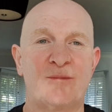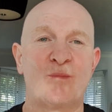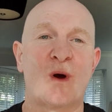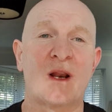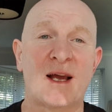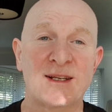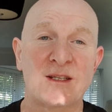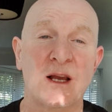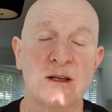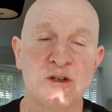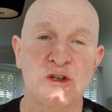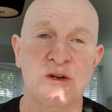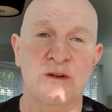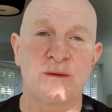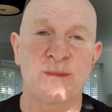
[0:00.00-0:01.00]
Well, I
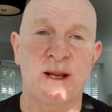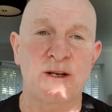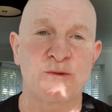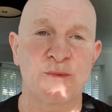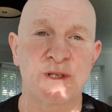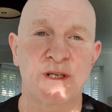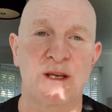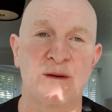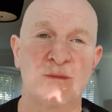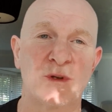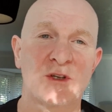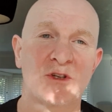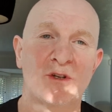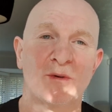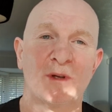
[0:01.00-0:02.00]
touched on the management team with
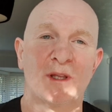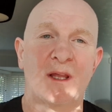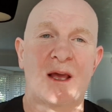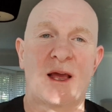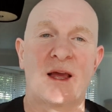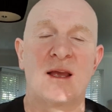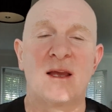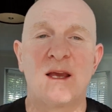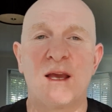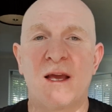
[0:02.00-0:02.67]
Stuart there,